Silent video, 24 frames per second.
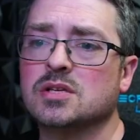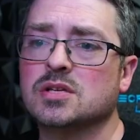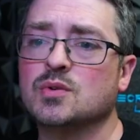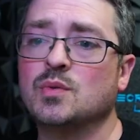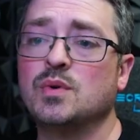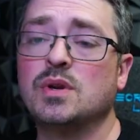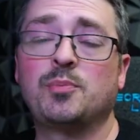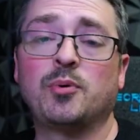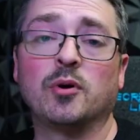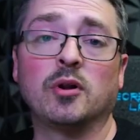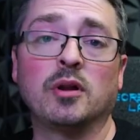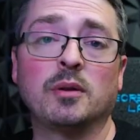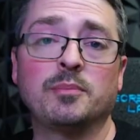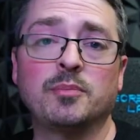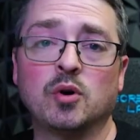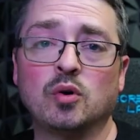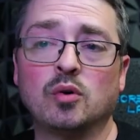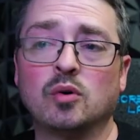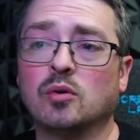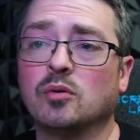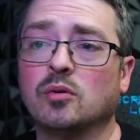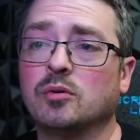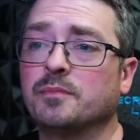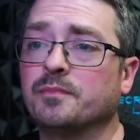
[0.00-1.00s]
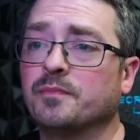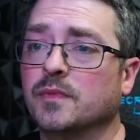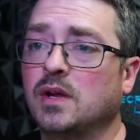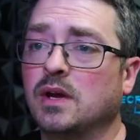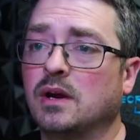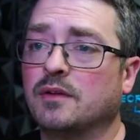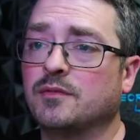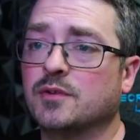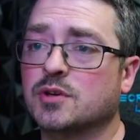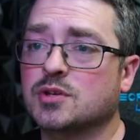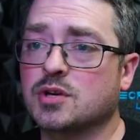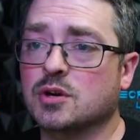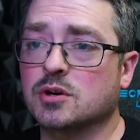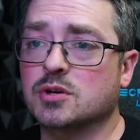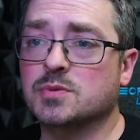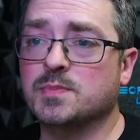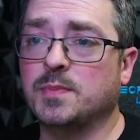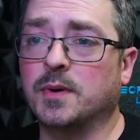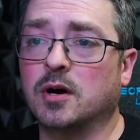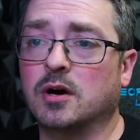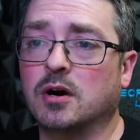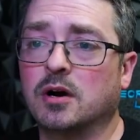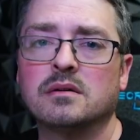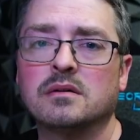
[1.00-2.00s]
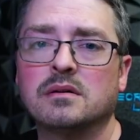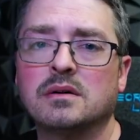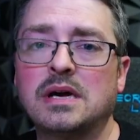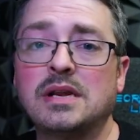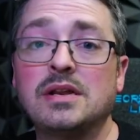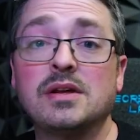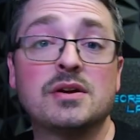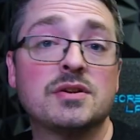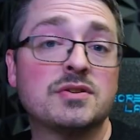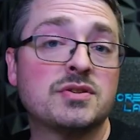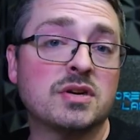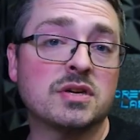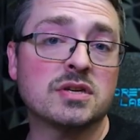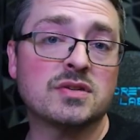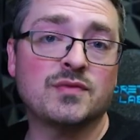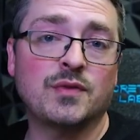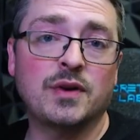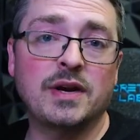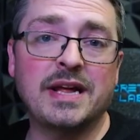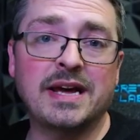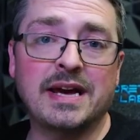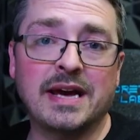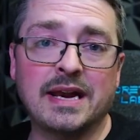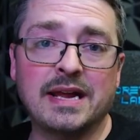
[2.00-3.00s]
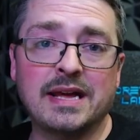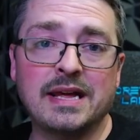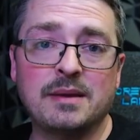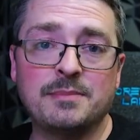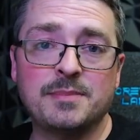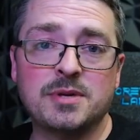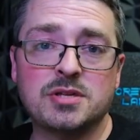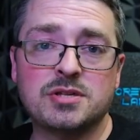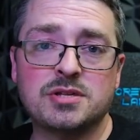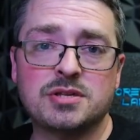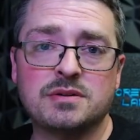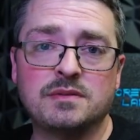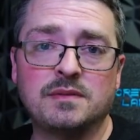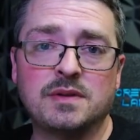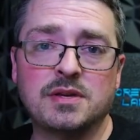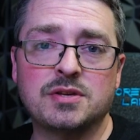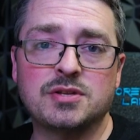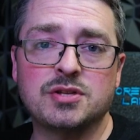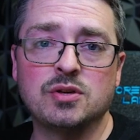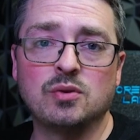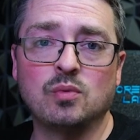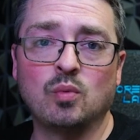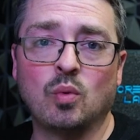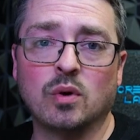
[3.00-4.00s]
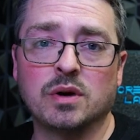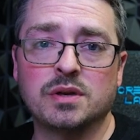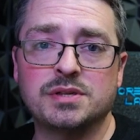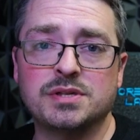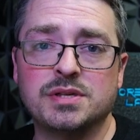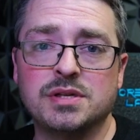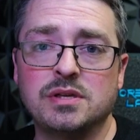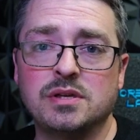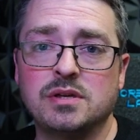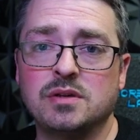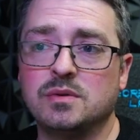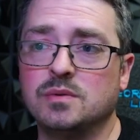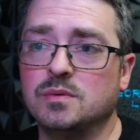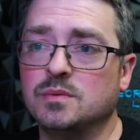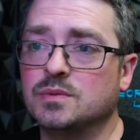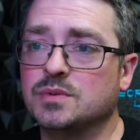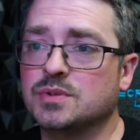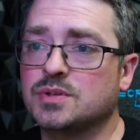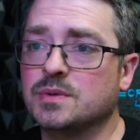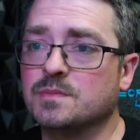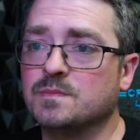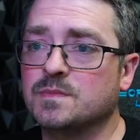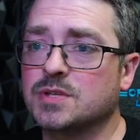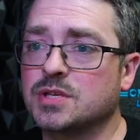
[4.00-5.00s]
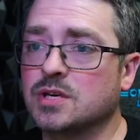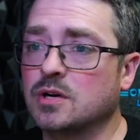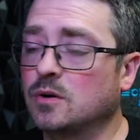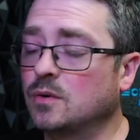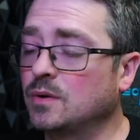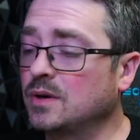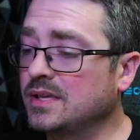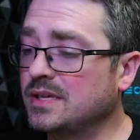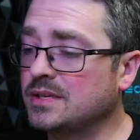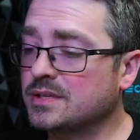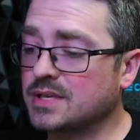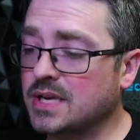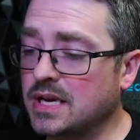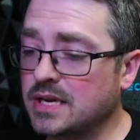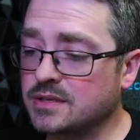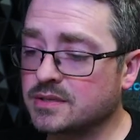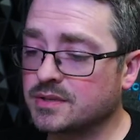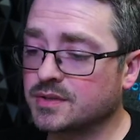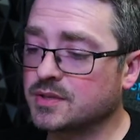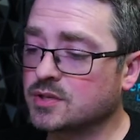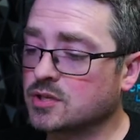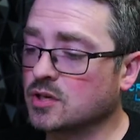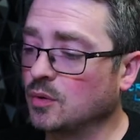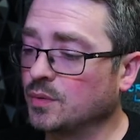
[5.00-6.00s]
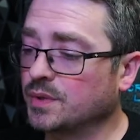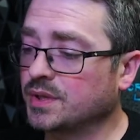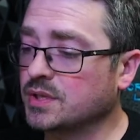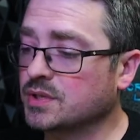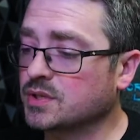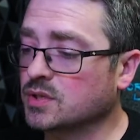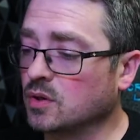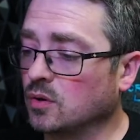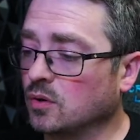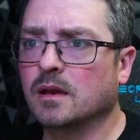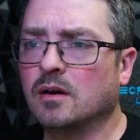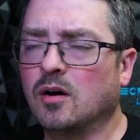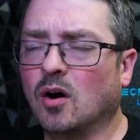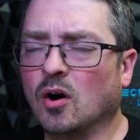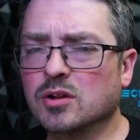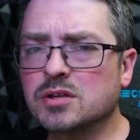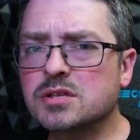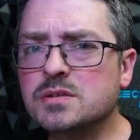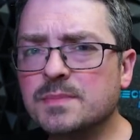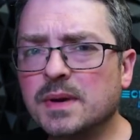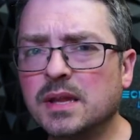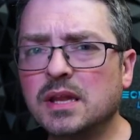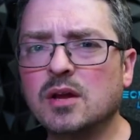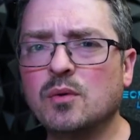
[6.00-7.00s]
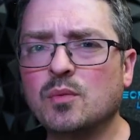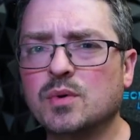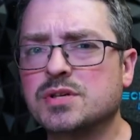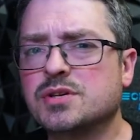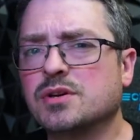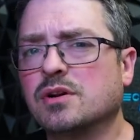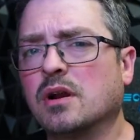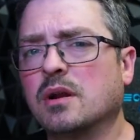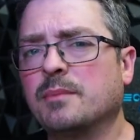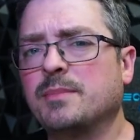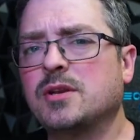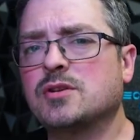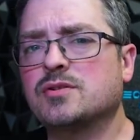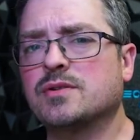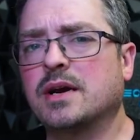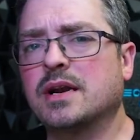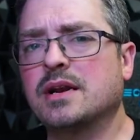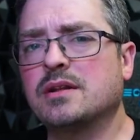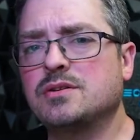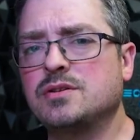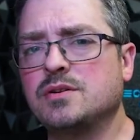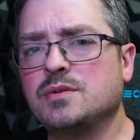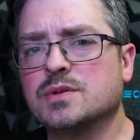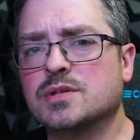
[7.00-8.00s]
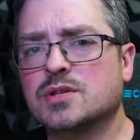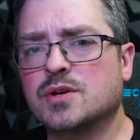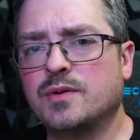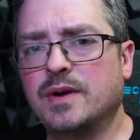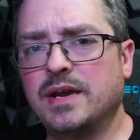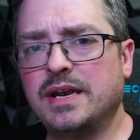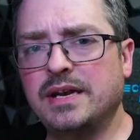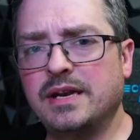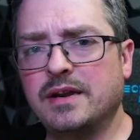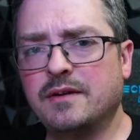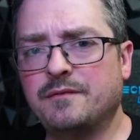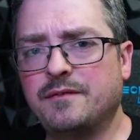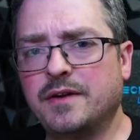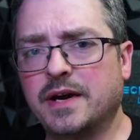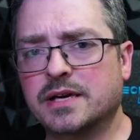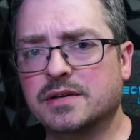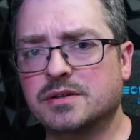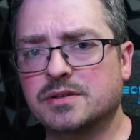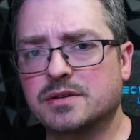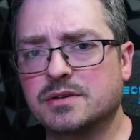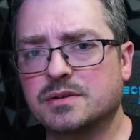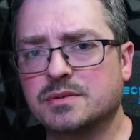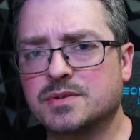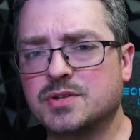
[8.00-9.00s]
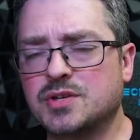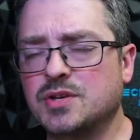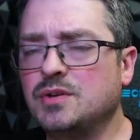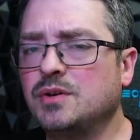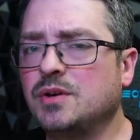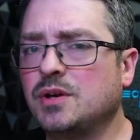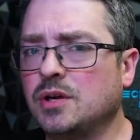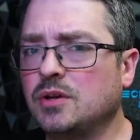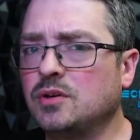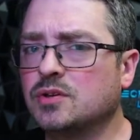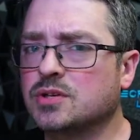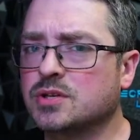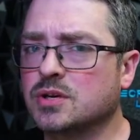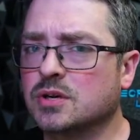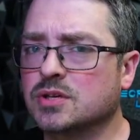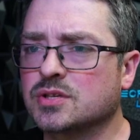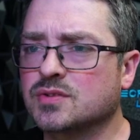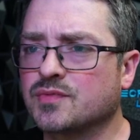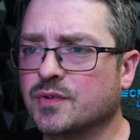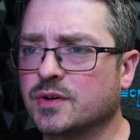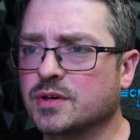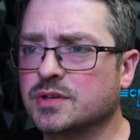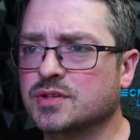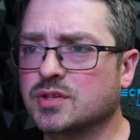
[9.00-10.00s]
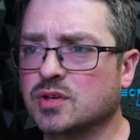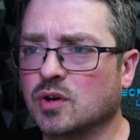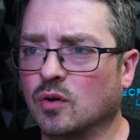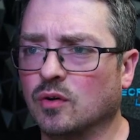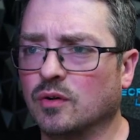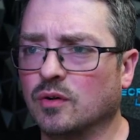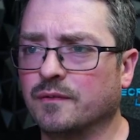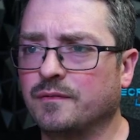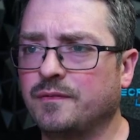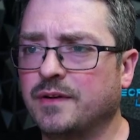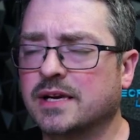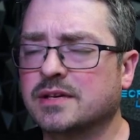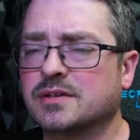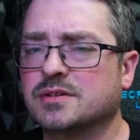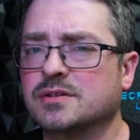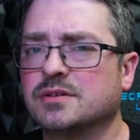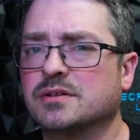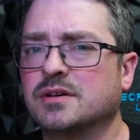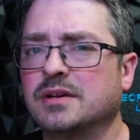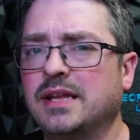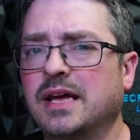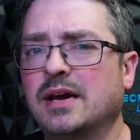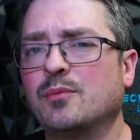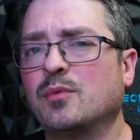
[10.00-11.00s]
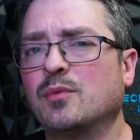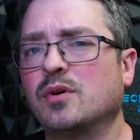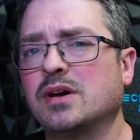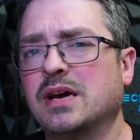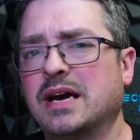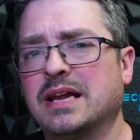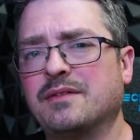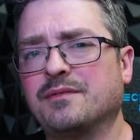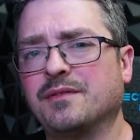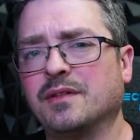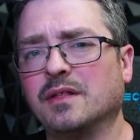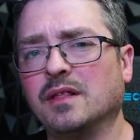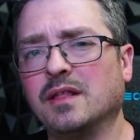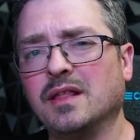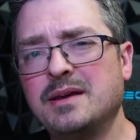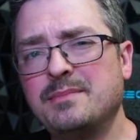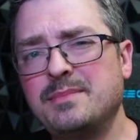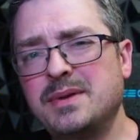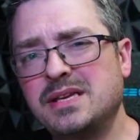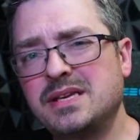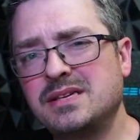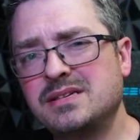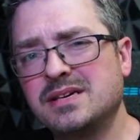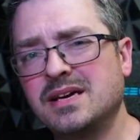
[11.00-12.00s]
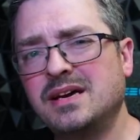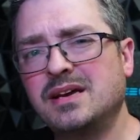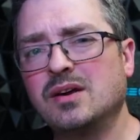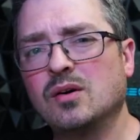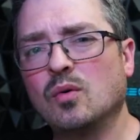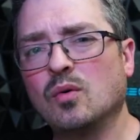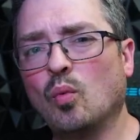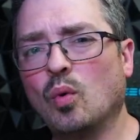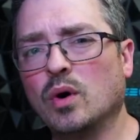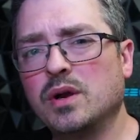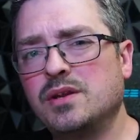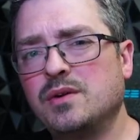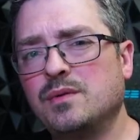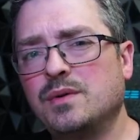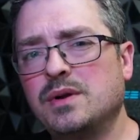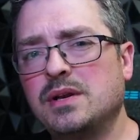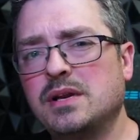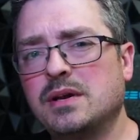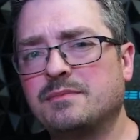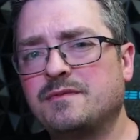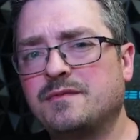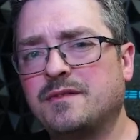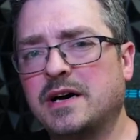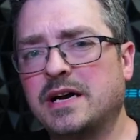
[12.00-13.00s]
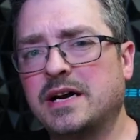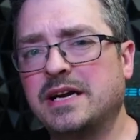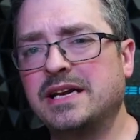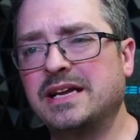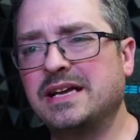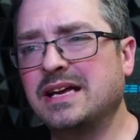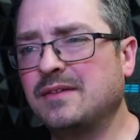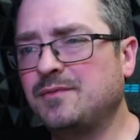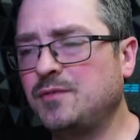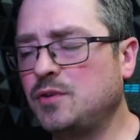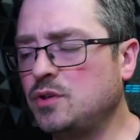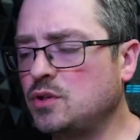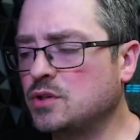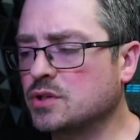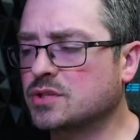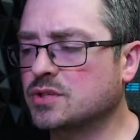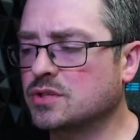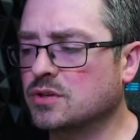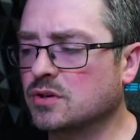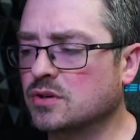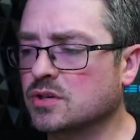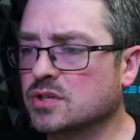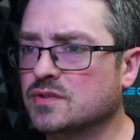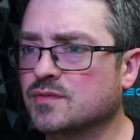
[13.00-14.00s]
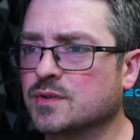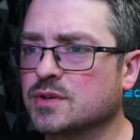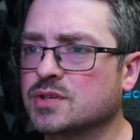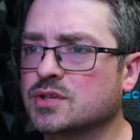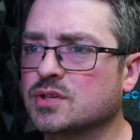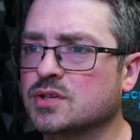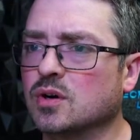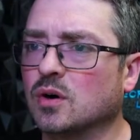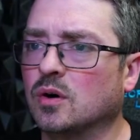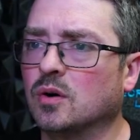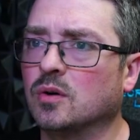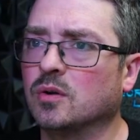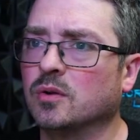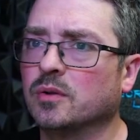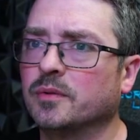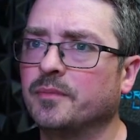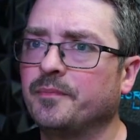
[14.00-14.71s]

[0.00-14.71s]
when you pull up Google, you have your search bar, and you can search for any kind of image that you want to use. So in this case, let's go with the skull. Ultimately, what you're going to be trying to do is create a vector. So you can search for a skull vector, and that will kind of limit what you end up finding. If you just search for skull,